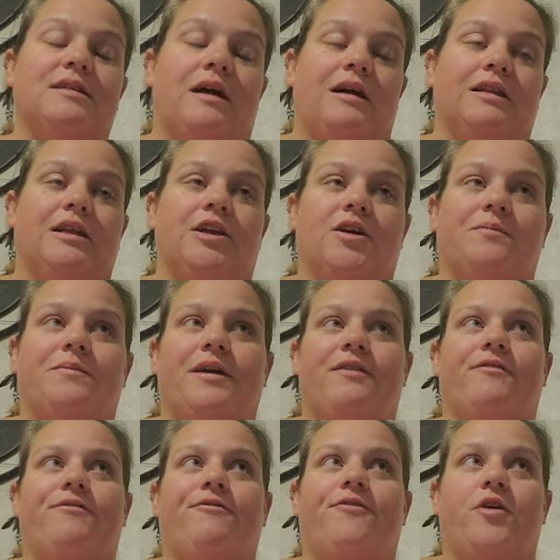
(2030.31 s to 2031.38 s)
a little
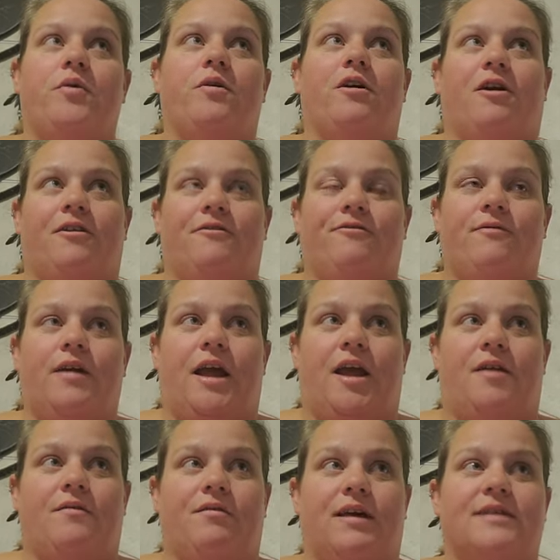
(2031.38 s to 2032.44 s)
bit fewer and,
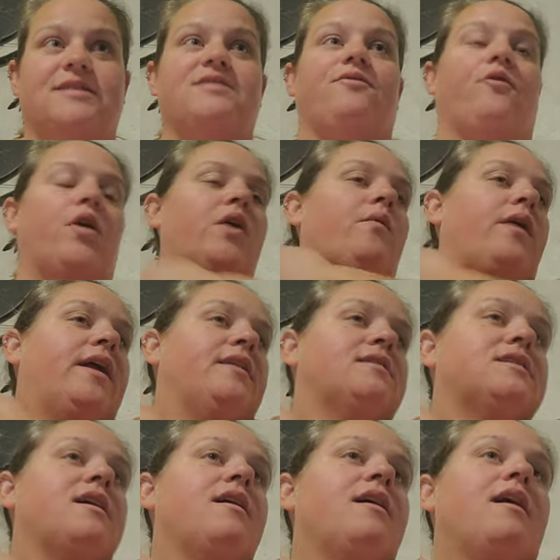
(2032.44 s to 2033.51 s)
and less frequent.